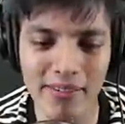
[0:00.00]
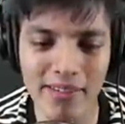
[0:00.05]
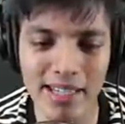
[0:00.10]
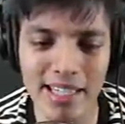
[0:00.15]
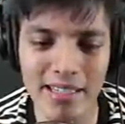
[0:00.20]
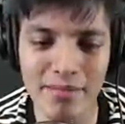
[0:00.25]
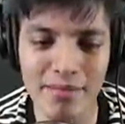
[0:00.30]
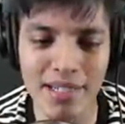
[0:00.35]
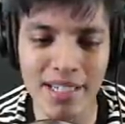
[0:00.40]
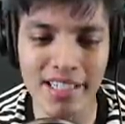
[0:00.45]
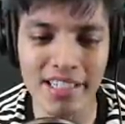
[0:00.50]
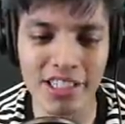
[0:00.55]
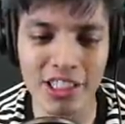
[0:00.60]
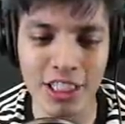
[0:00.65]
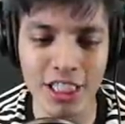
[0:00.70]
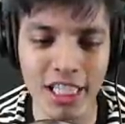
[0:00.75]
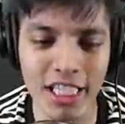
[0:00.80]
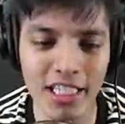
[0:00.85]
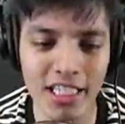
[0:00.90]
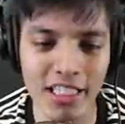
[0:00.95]
man. Why are you being the
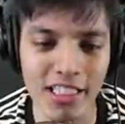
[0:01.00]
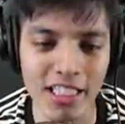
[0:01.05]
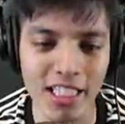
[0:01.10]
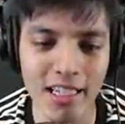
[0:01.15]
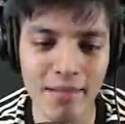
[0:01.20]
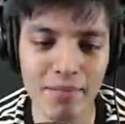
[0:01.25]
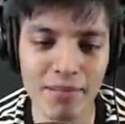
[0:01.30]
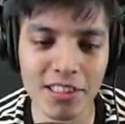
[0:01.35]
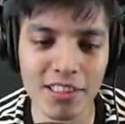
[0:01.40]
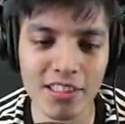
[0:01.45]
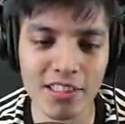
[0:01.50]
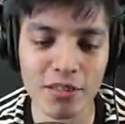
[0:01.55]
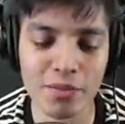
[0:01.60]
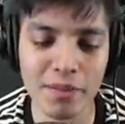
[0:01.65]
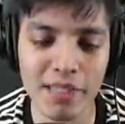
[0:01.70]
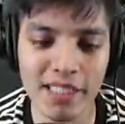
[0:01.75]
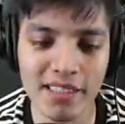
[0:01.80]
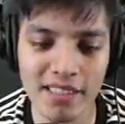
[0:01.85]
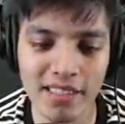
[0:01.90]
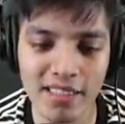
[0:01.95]
chicken, huh, Mr.
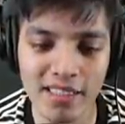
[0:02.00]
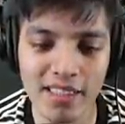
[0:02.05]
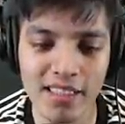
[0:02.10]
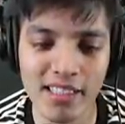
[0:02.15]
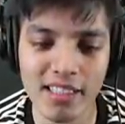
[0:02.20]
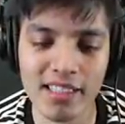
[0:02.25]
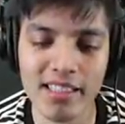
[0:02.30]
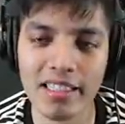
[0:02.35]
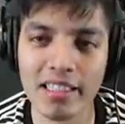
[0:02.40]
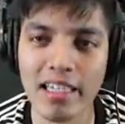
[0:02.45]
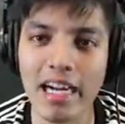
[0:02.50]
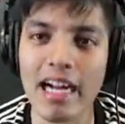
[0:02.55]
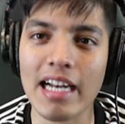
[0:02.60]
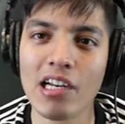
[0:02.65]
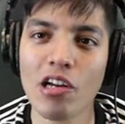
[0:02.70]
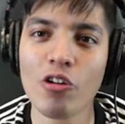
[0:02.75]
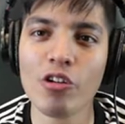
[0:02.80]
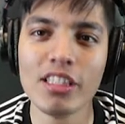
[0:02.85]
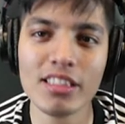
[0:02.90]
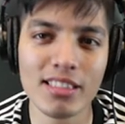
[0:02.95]
Smith?
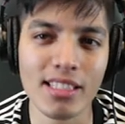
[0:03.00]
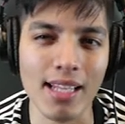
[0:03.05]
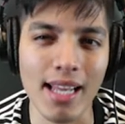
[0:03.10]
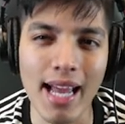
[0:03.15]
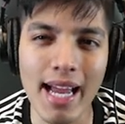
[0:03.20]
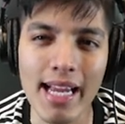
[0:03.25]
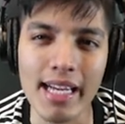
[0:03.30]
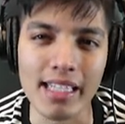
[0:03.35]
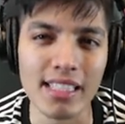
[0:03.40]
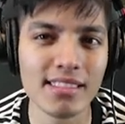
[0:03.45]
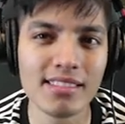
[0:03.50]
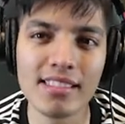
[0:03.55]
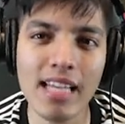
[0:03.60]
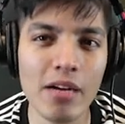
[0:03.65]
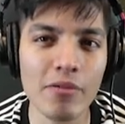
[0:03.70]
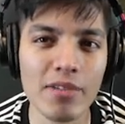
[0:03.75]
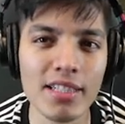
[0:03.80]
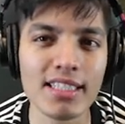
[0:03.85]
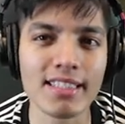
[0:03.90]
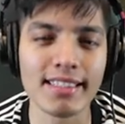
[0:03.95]
I know he's lying. He's
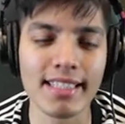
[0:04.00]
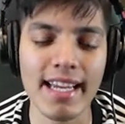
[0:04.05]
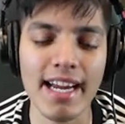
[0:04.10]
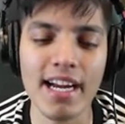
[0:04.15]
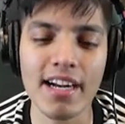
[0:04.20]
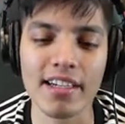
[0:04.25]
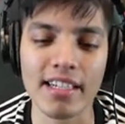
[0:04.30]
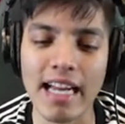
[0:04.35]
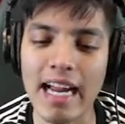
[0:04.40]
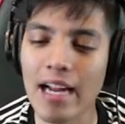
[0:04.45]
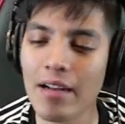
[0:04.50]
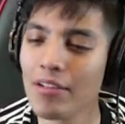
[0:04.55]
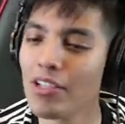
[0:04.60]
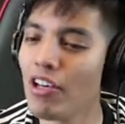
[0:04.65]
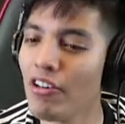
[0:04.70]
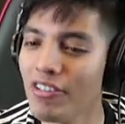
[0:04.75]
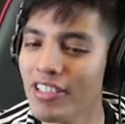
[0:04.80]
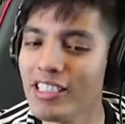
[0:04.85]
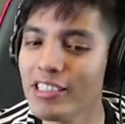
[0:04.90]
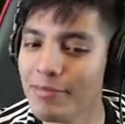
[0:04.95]
not really scared. I
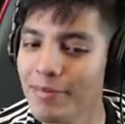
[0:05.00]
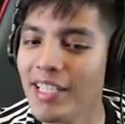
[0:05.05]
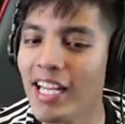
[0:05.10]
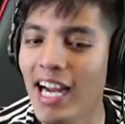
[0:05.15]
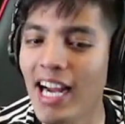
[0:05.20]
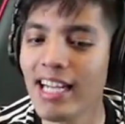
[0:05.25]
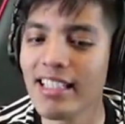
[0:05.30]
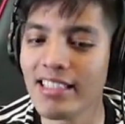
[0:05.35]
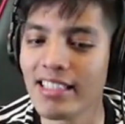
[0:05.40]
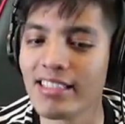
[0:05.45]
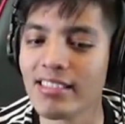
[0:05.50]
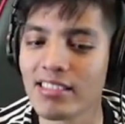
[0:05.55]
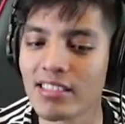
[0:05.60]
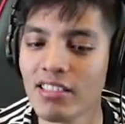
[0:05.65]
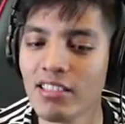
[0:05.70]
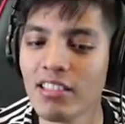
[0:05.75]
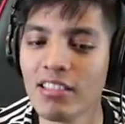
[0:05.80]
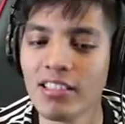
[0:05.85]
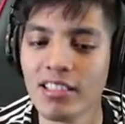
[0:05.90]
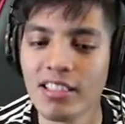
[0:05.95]
know he's behind
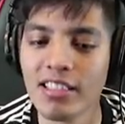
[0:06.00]
this.